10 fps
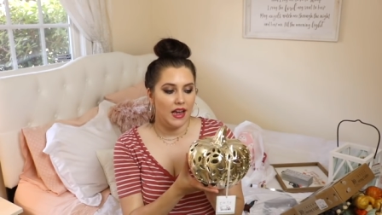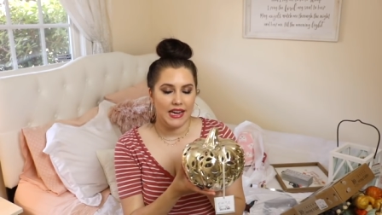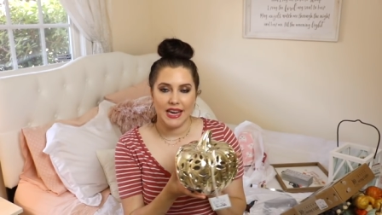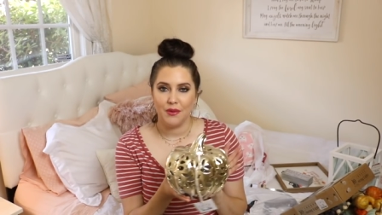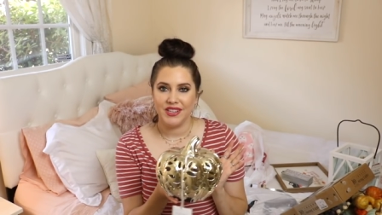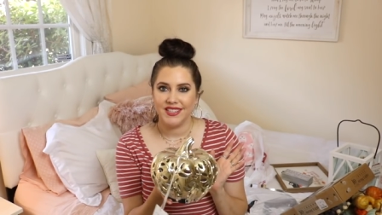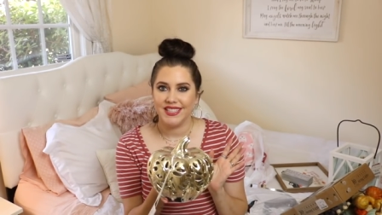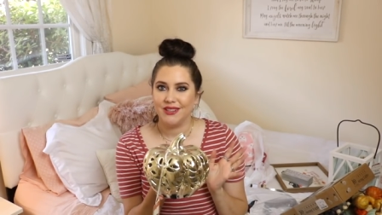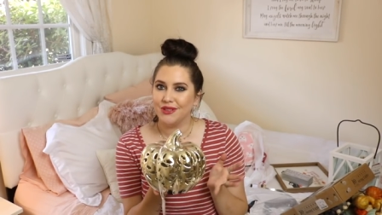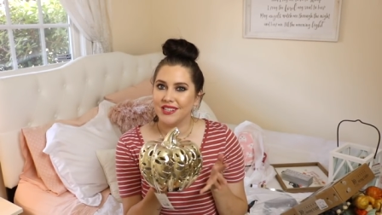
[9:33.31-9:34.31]
I can't wait to
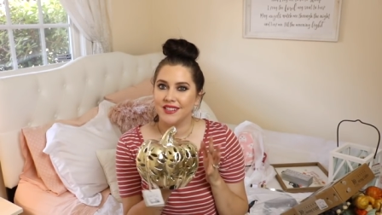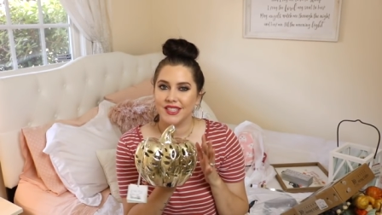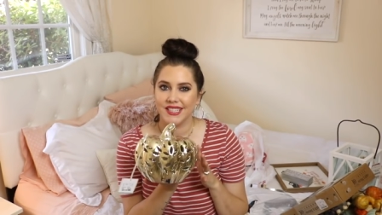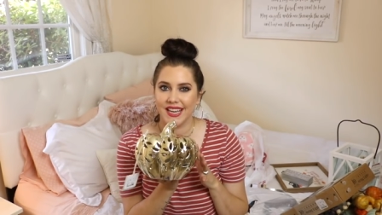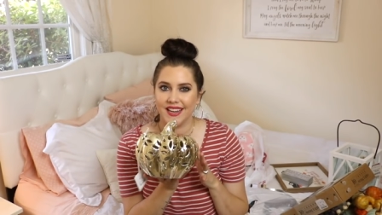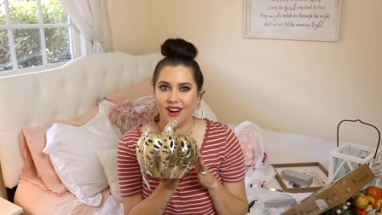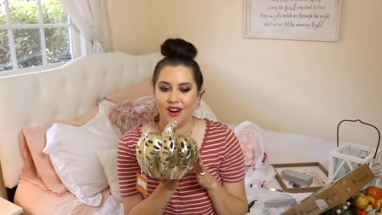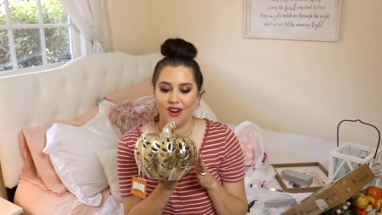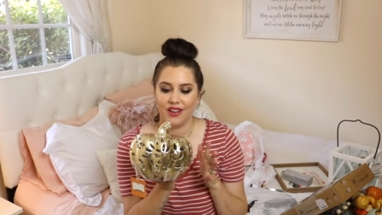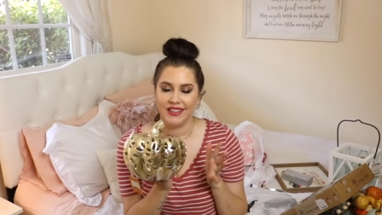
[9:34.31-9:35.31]
see what it looks like
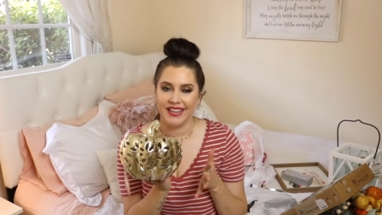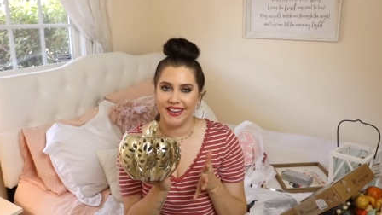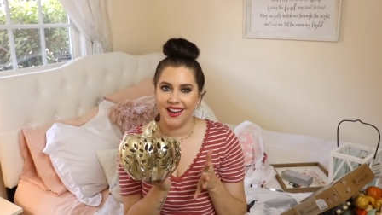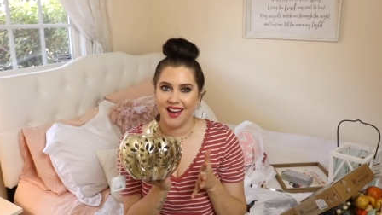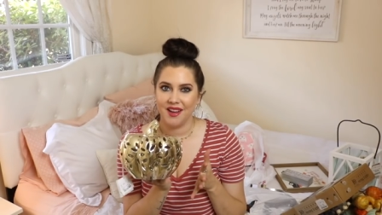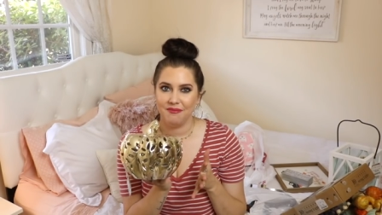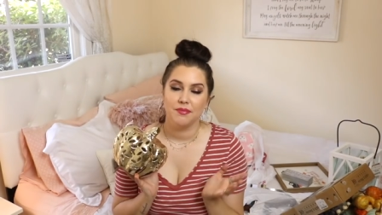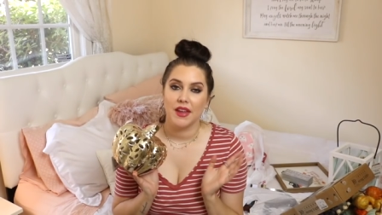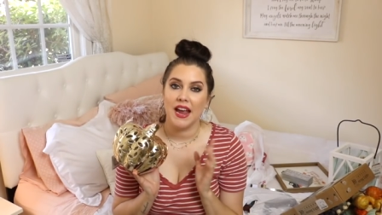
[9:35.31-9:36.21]
all lit up.